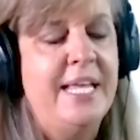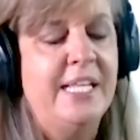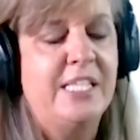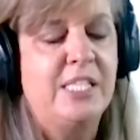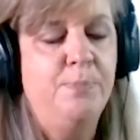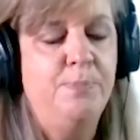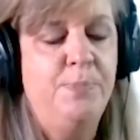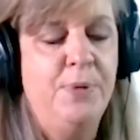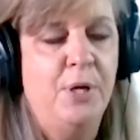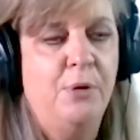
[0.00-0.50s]

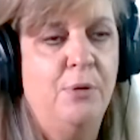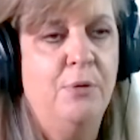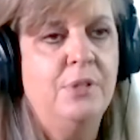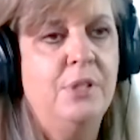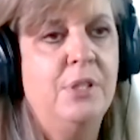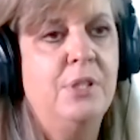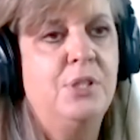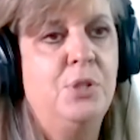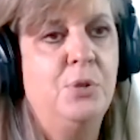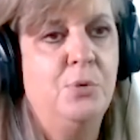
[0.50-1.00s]
It's
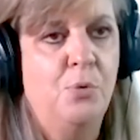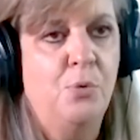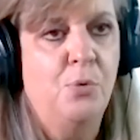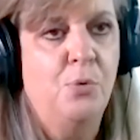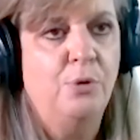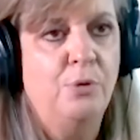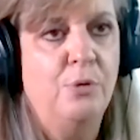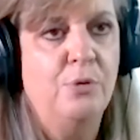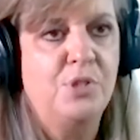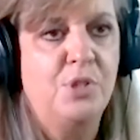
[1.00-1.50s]
built to
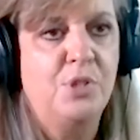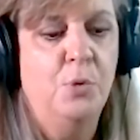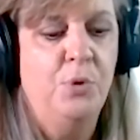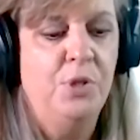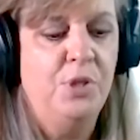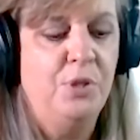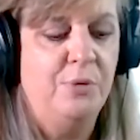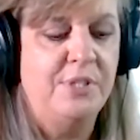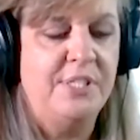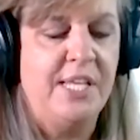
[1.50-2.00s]
order. So
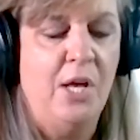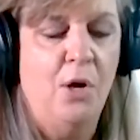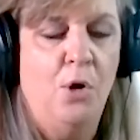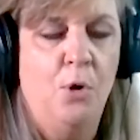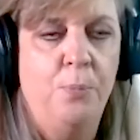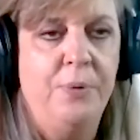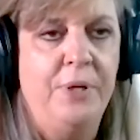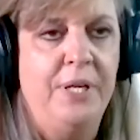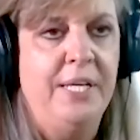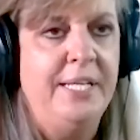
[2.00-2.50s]
whether it's
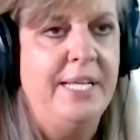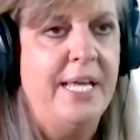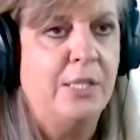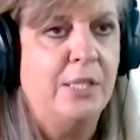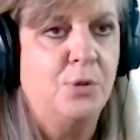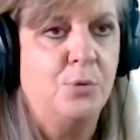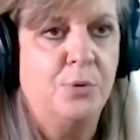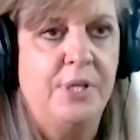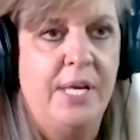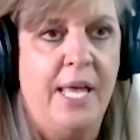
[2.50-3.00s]
LP,
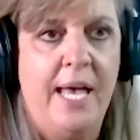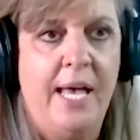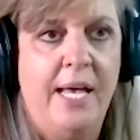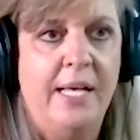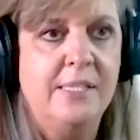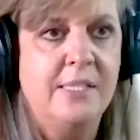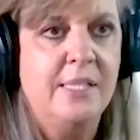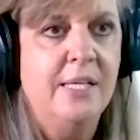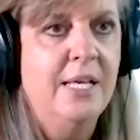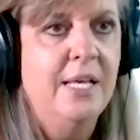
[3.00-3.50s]
natural
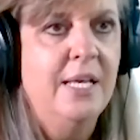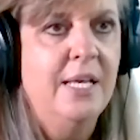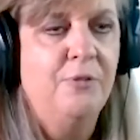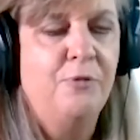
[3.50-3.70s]
gas,